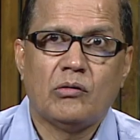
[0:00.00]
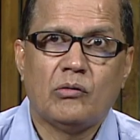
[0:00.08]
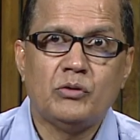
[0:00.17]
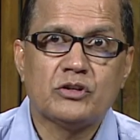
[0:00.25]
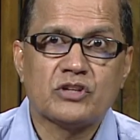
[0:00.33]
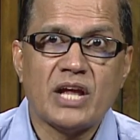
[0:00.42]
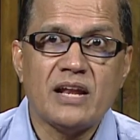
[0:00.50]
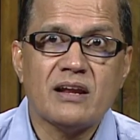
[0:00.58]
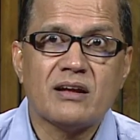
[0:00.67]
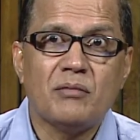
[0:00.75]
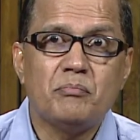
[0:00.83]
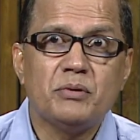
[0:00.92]
which
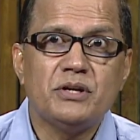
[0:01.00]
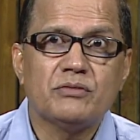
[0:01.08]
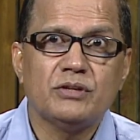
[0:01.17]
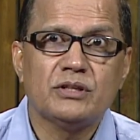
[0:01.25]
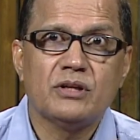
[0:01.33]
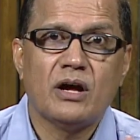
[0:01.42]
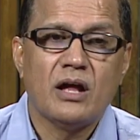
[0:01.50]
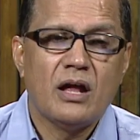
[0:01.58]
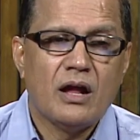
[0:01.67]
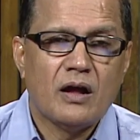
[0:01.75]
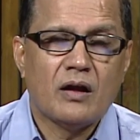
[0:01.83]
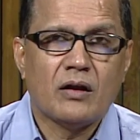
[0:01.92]
can compete with the
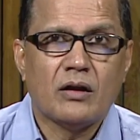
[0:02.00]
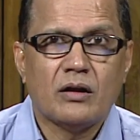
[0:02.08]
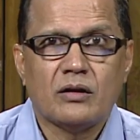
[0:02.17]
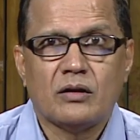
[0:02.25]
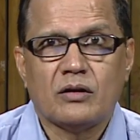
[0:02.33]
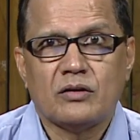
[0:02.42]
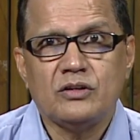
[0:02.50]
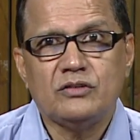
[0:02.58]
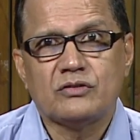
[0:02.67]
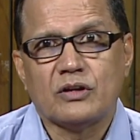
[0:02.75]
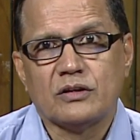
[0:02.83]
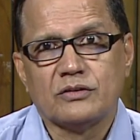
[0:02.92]

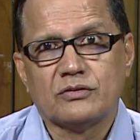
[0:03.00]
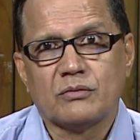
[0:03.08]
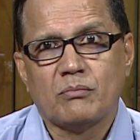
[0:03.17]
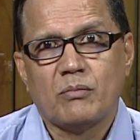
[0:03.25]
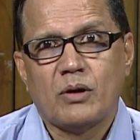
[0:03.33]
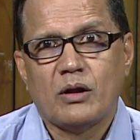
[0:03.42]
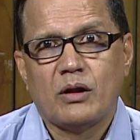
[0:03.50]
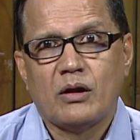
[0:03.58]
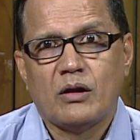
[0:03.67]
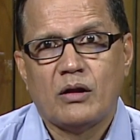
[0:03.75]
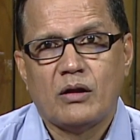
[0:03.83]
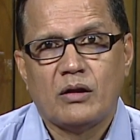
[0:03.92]
regionalism.
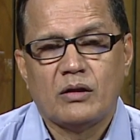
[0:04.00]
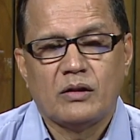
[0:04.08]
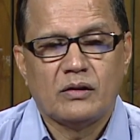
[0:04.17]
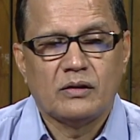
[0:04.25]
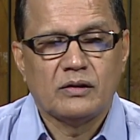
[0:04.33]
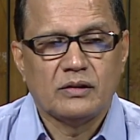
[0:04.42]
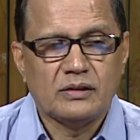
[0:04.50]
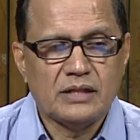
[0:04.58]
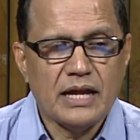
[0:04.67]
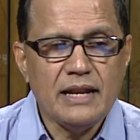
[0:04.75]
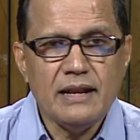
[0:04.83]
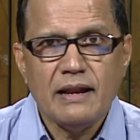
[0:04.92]

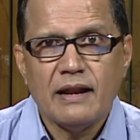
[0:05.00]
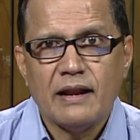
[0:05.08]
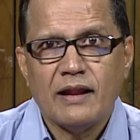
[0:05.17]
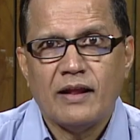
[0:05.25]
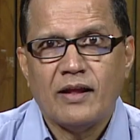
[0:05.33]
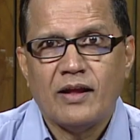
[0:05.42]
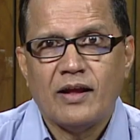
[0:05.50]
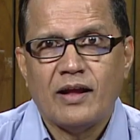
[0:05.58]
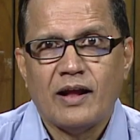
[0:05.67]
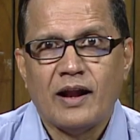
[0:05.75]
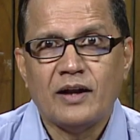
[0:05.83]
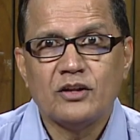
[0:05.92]
Then
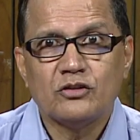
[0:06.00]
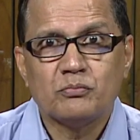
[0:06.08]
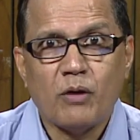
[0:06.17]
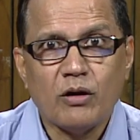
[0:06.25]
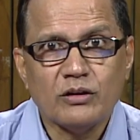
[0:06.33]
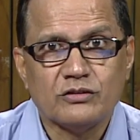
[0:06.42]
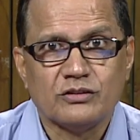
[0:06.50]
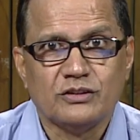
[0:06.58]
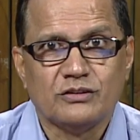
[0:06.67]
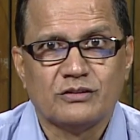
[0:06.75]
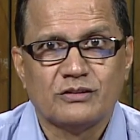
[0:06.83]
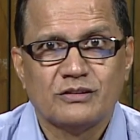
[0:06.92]
it is
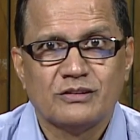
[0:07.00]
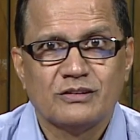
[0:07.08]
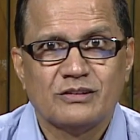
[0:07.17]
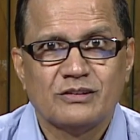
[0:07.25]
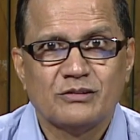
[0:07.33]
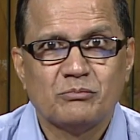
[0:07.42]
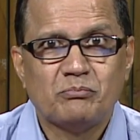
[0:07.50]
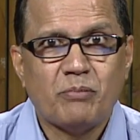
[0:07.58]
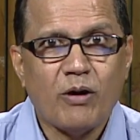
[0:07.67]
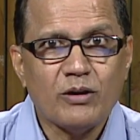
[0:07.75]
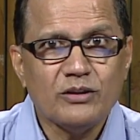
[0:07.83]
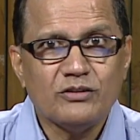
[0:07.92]
policies.
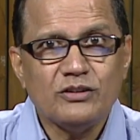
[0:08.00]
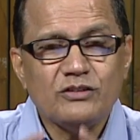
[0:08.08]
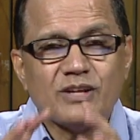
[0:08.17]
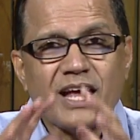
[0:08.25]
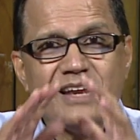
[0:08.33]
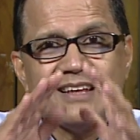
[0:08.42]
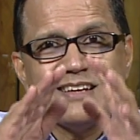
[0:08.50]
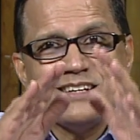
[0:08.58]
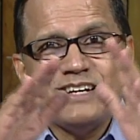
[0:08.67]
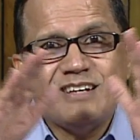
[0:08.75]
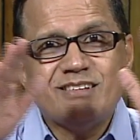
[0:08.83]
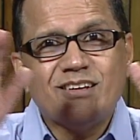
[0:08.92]
Policies can
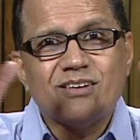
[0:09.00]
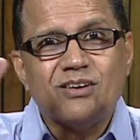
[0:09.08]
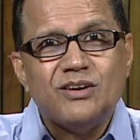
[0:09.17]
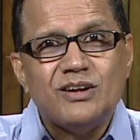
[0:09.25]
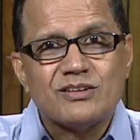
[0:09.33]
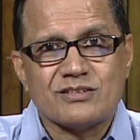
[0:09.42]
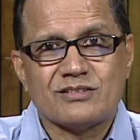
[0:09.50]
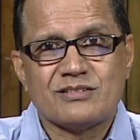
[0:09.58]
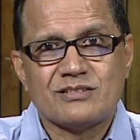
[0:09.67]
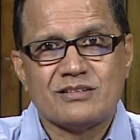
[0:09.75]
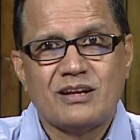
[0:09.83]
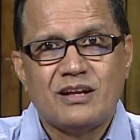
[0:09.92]
create the
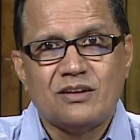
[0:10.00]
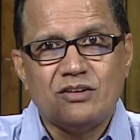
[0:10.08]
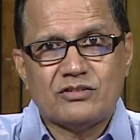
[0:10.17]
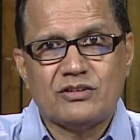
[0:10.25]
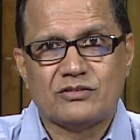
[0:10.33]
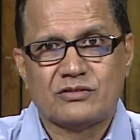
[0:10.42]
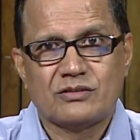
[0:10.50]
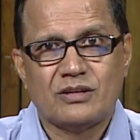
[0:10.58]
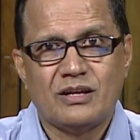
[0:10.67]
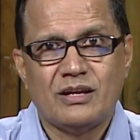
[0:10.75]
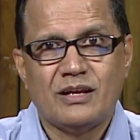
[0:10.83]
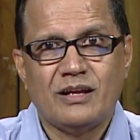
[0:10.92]
niches
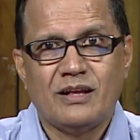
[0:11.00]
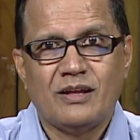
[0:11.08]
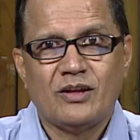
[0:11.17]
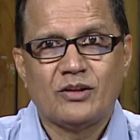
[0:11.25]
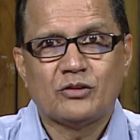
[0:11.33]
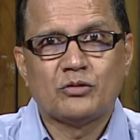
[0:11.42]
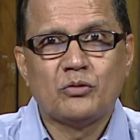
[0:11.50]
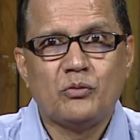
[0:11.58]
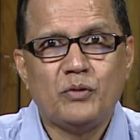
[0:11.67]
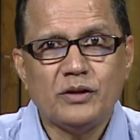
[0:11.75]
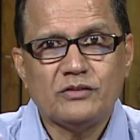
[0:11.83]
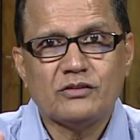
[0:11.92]
through
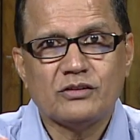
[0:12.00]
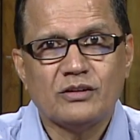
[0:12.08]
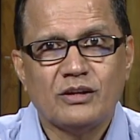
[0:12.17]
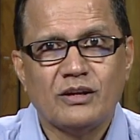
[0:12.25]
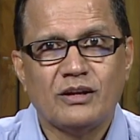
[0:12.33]
which